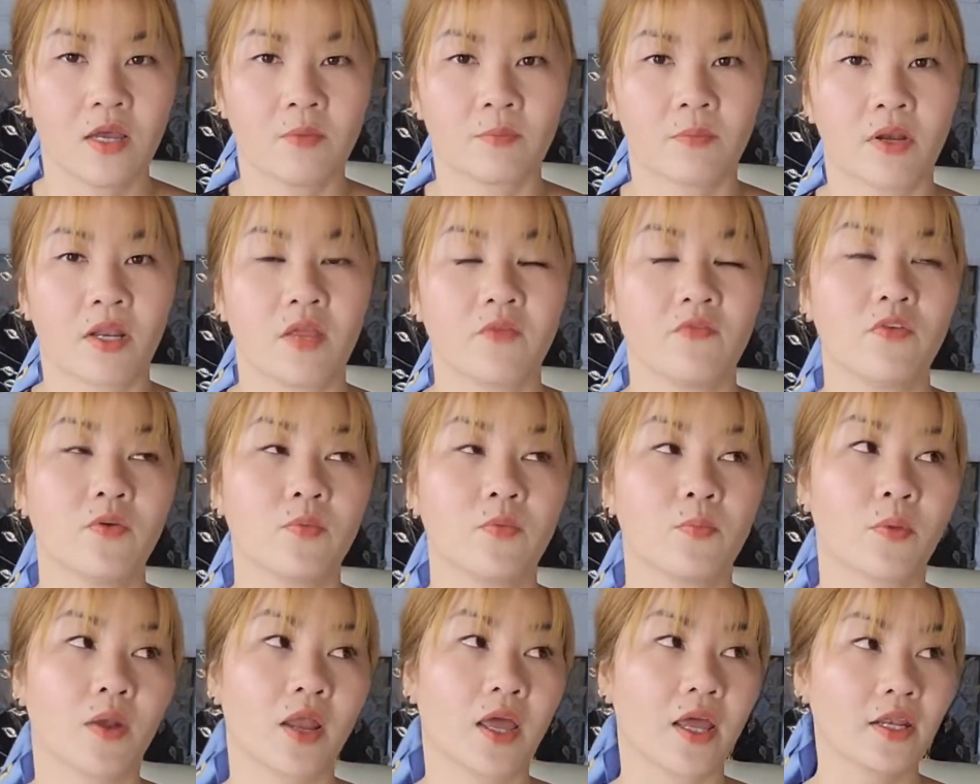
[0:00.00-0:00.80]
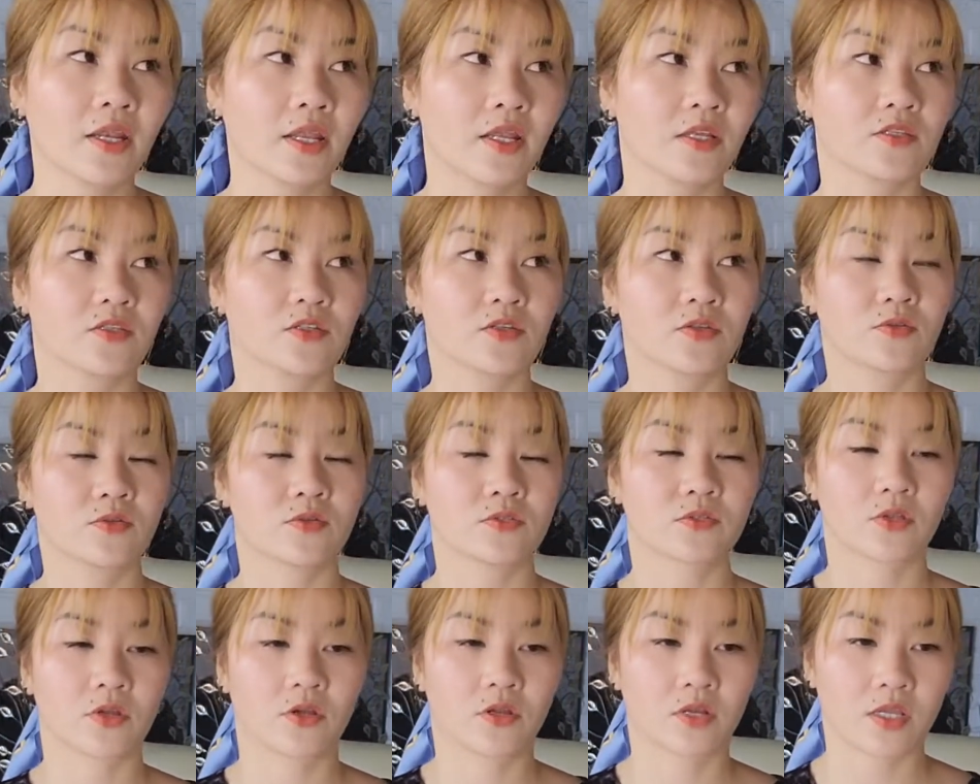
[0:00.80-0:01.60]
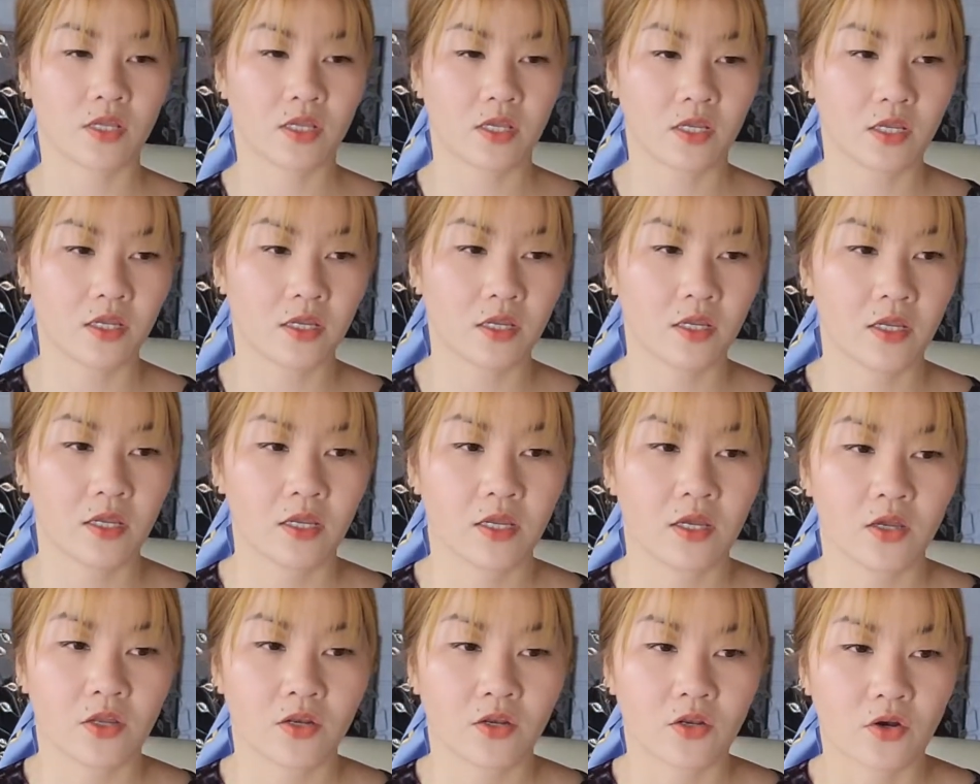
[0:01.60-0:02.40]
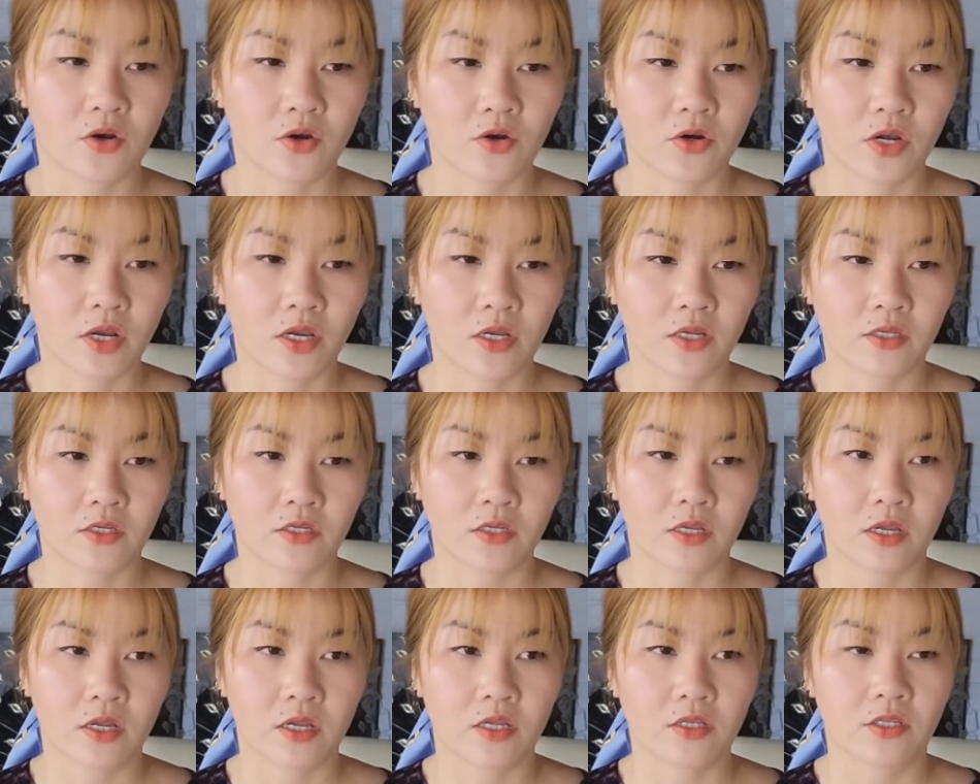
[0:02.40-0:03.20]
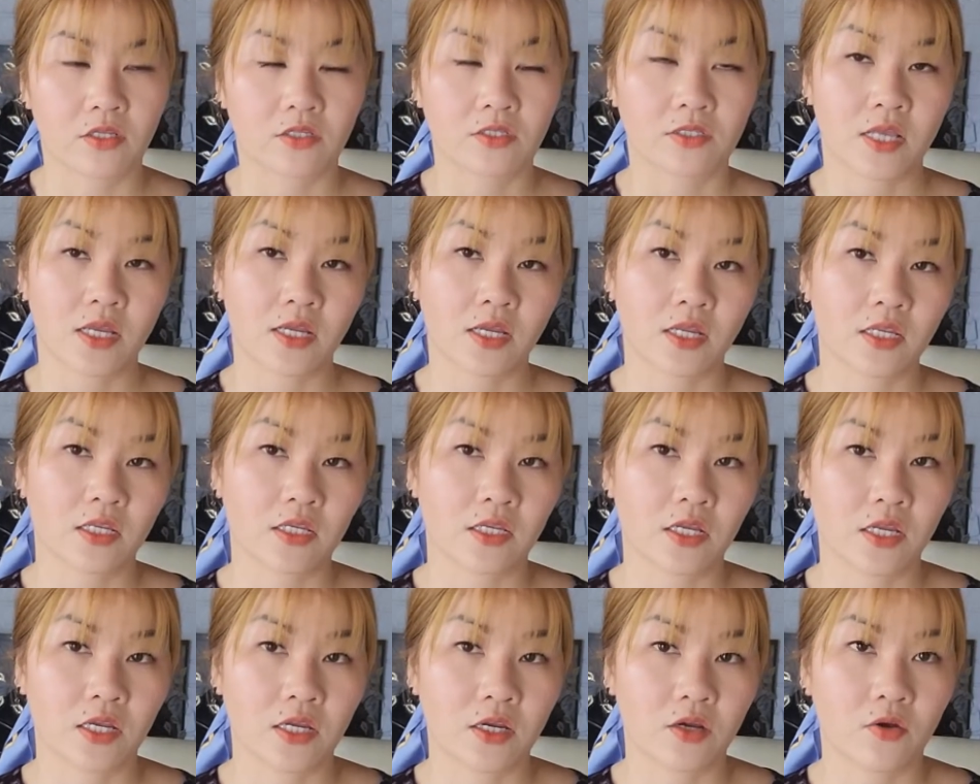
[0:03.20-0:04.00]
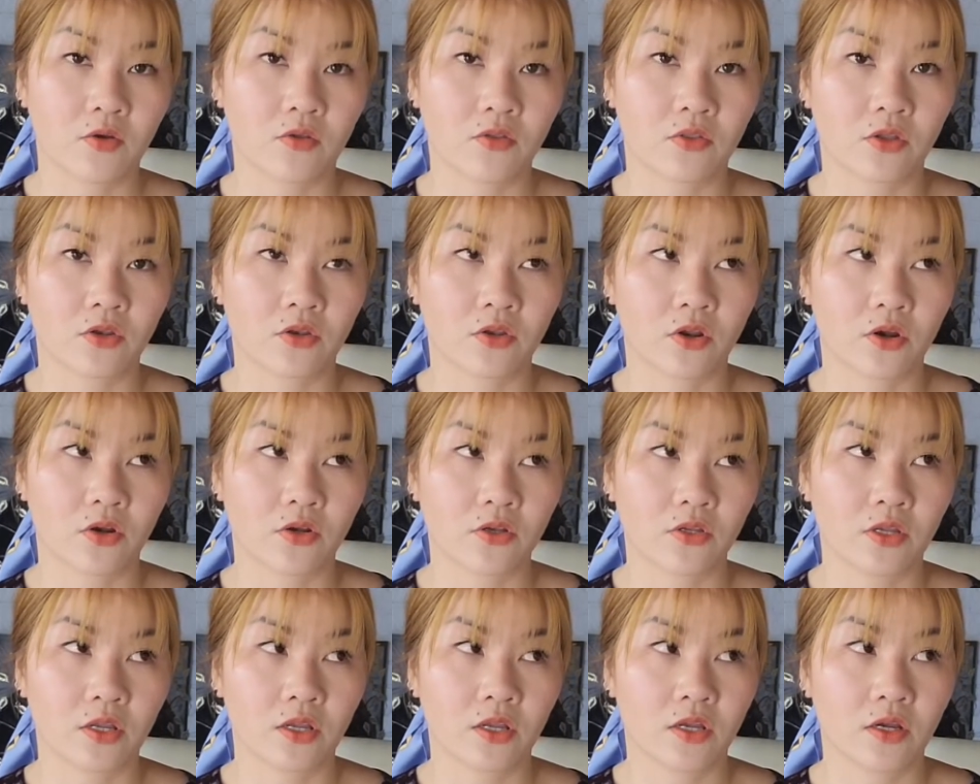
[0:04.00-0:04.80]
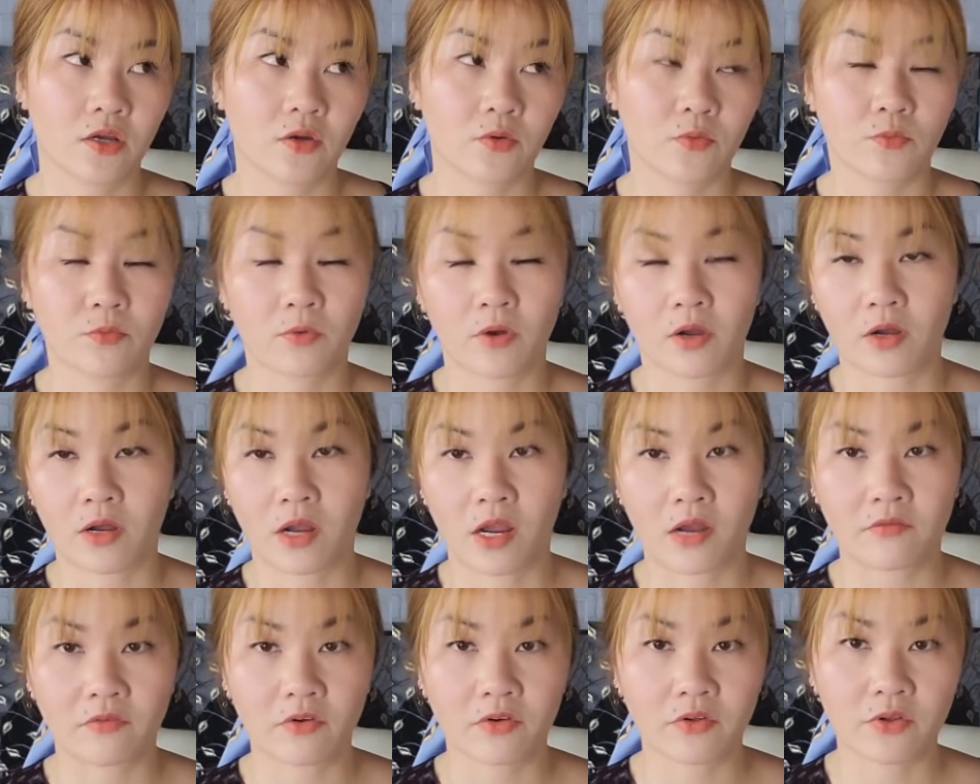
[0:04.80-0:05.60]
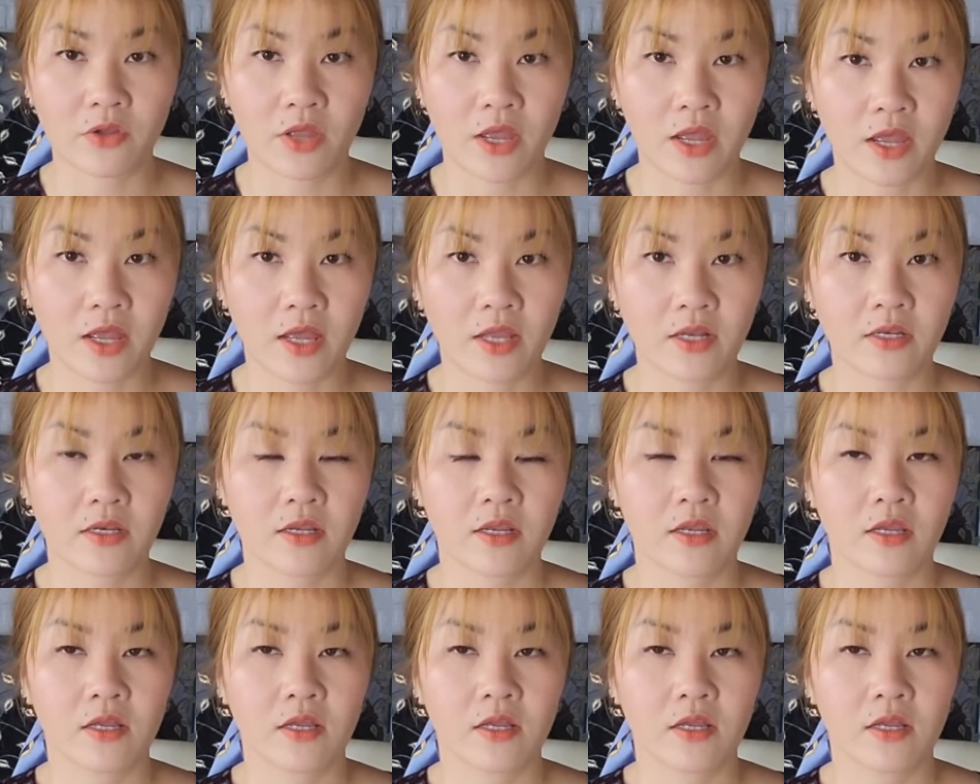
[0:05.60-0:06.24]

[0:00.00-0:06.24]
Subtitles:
But if you're planning to study during the second year or the third year, wherever you at,